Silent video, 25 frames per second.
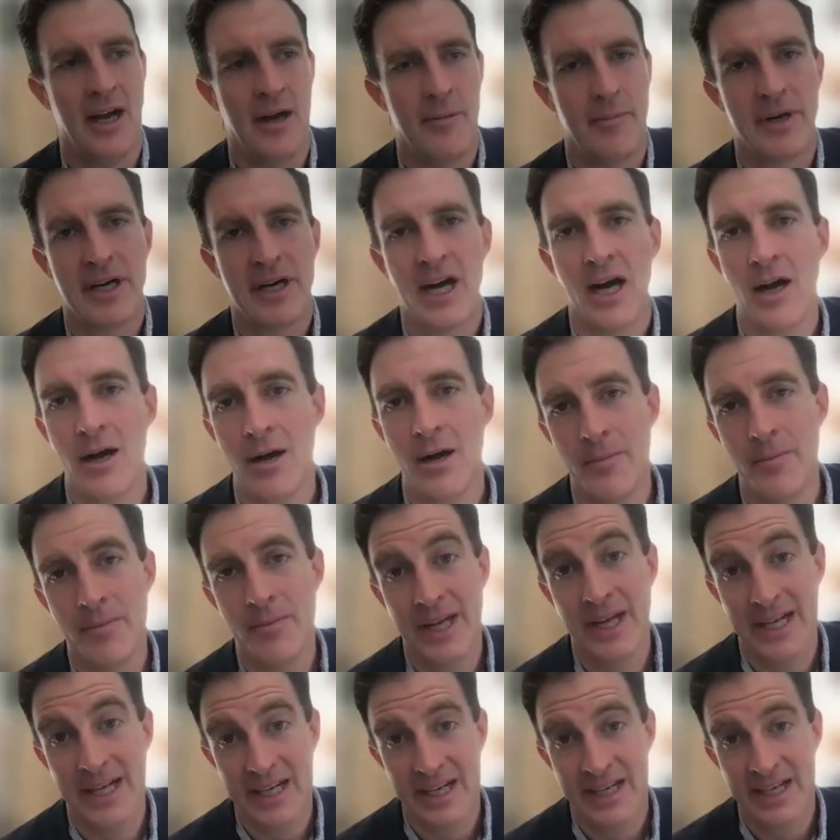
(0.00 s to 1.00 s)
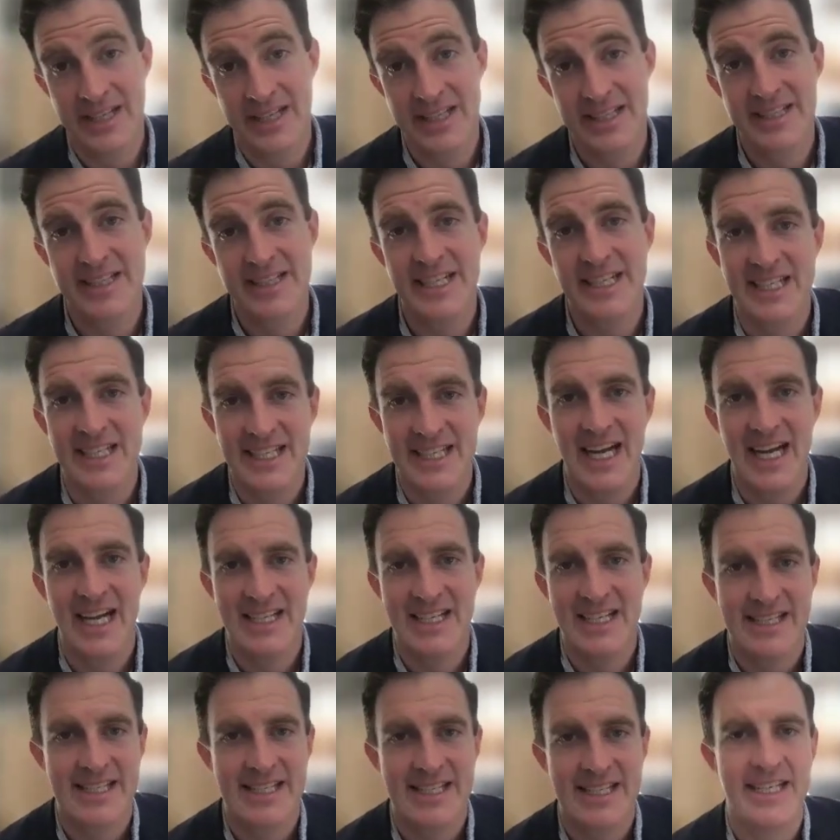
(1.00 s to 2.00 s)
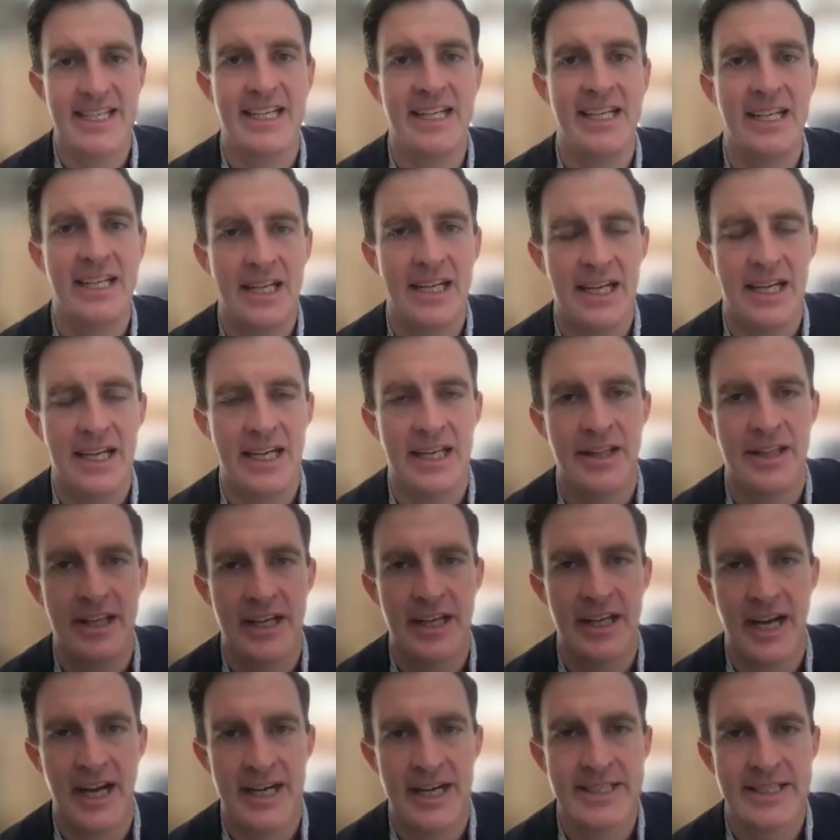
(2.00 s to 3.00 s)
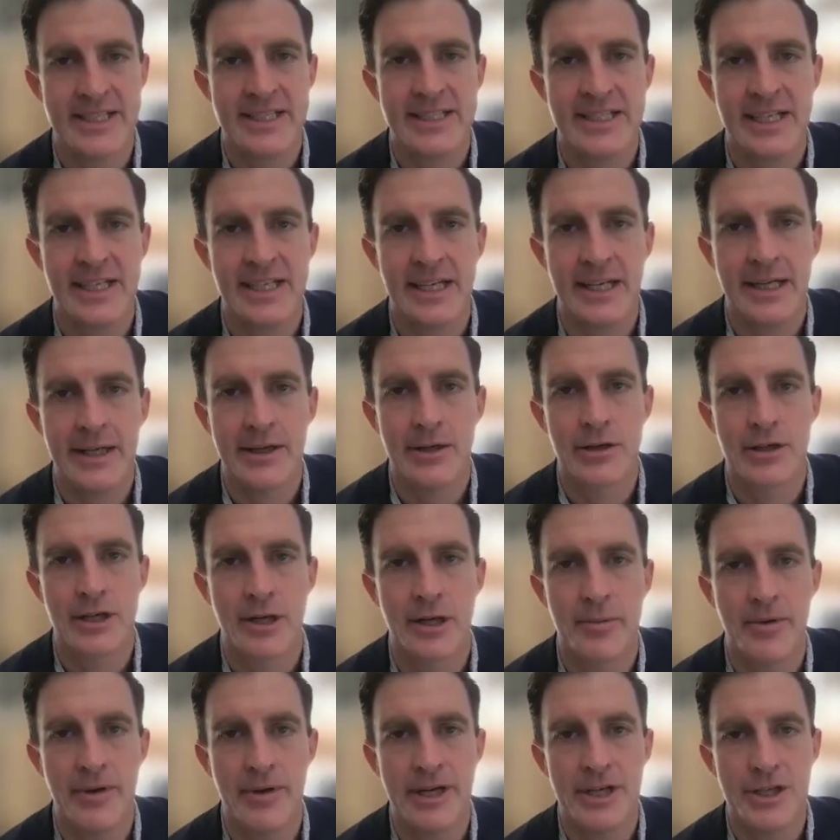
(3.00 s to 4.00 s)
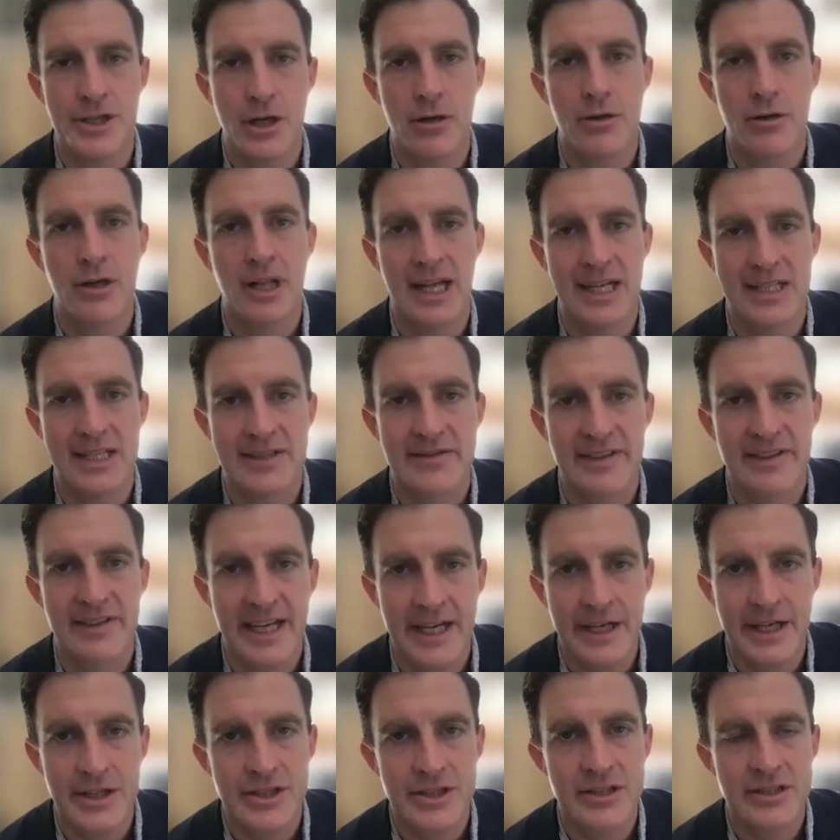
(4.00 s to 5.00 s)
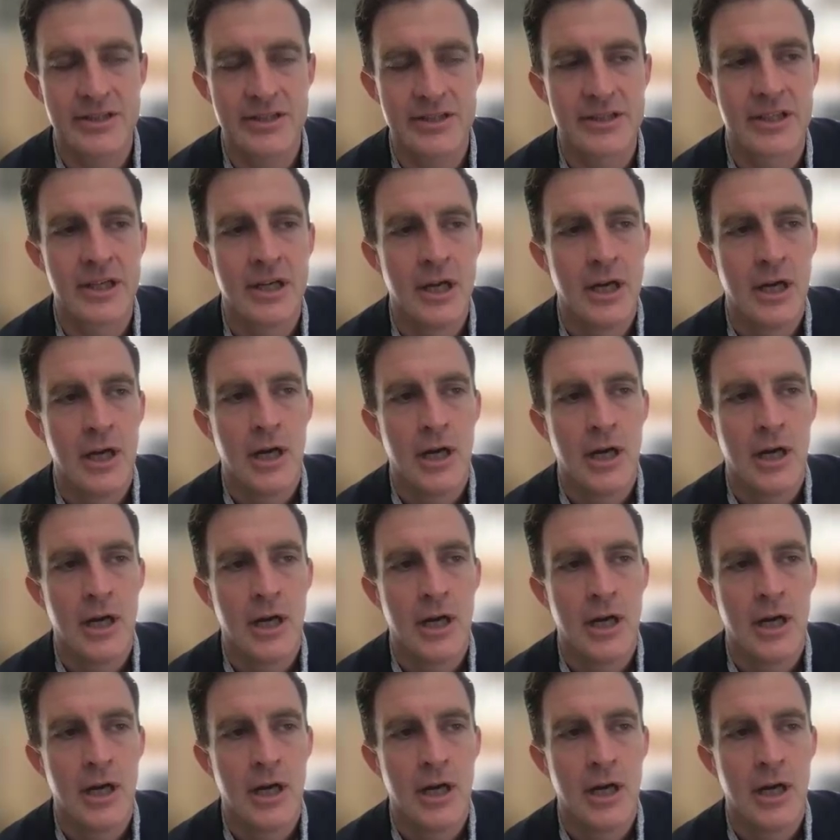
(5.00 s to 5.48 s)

become like a distinct entity in the ICC or WHO classifications.